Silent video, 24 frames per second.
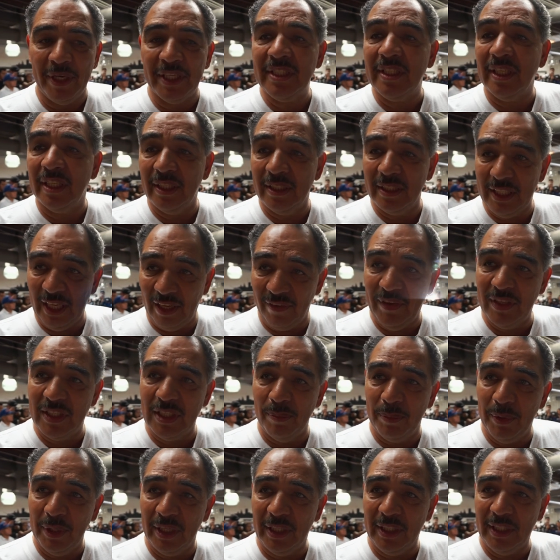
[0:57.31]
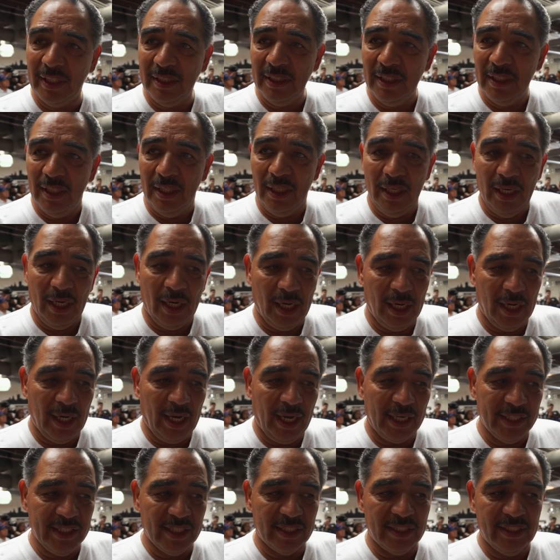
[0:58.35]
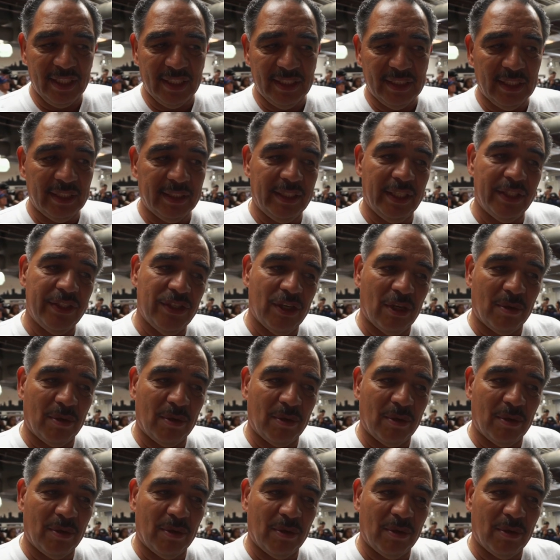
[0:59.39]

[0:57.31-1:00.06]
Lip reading: best of David's ability. I just think that this